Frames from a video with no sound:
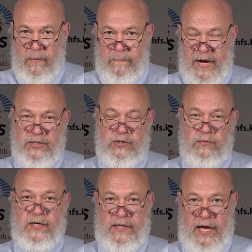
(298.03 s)
by
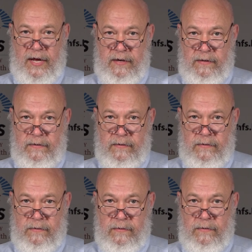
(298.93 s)
doing that,
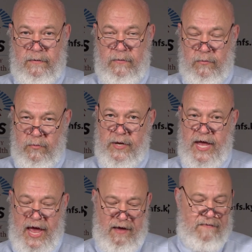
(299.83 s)
we
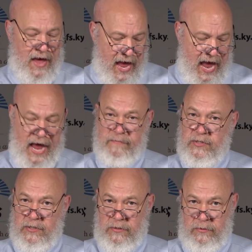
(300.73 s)
have
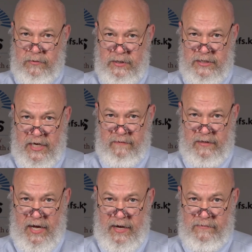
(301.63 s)
absolutely saved
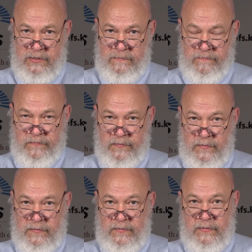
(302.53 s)
lives.
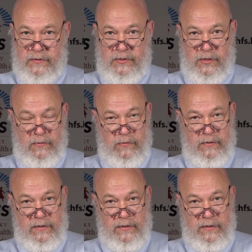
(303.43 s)
So